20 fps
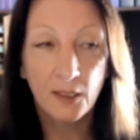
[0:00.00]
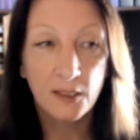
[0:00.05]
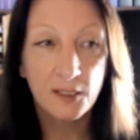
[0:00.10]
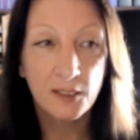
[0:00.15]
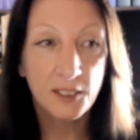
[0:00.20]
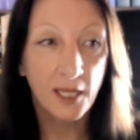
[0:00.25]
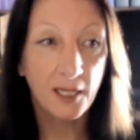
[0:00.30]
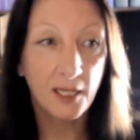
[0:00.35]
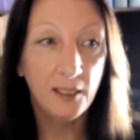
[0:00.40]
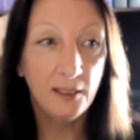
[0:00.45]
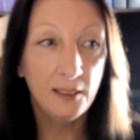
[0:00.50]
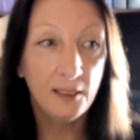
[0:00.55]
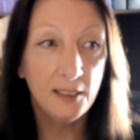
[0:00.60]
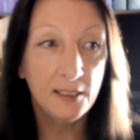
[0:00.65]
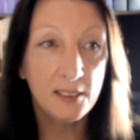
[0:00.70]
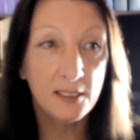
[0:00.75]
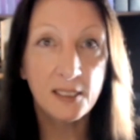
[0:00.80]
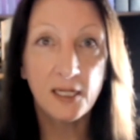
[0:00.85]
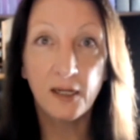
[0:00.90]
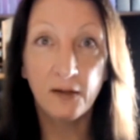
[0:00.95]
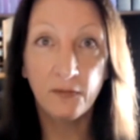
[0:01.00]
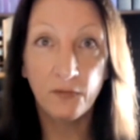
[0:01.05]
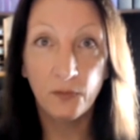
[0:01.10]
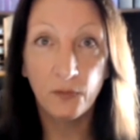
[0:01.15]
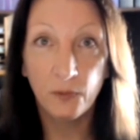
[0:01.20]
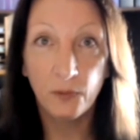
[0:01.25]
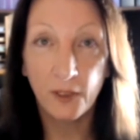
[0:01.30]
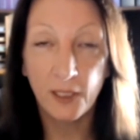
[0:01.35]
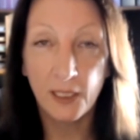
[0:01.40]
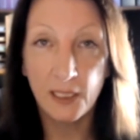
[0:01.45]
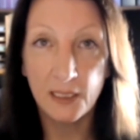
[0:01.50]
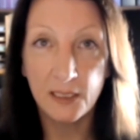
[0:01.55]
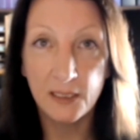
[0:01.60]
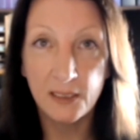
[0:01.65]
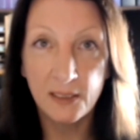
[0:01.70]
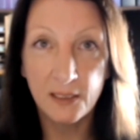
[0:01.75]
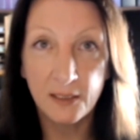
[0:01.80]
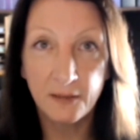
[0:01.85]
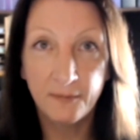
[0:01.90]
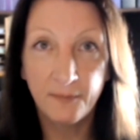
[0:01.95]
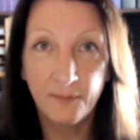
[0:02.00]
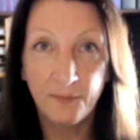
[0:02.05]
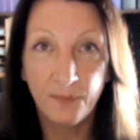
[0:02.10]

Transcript: Secondly, see it for what it is.